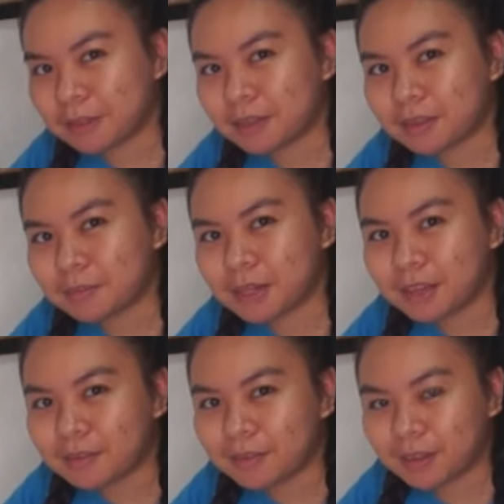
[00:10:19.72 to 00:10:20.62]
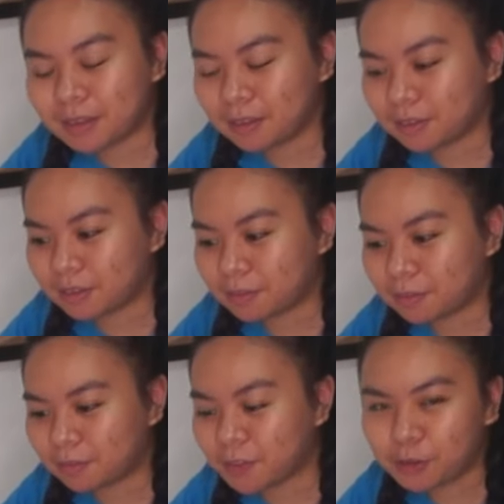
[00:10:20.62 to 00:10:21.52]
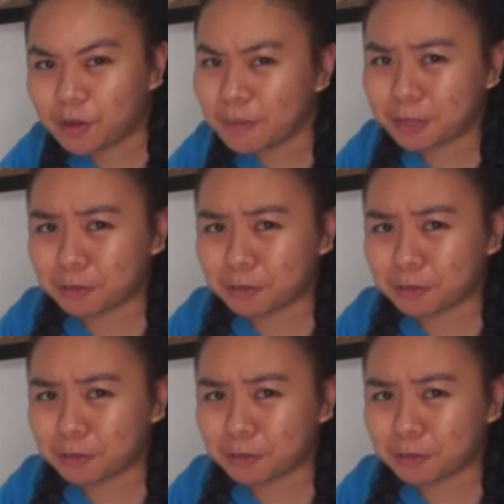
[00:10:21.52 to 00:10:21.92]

10 p.m, 11, Fiko nga may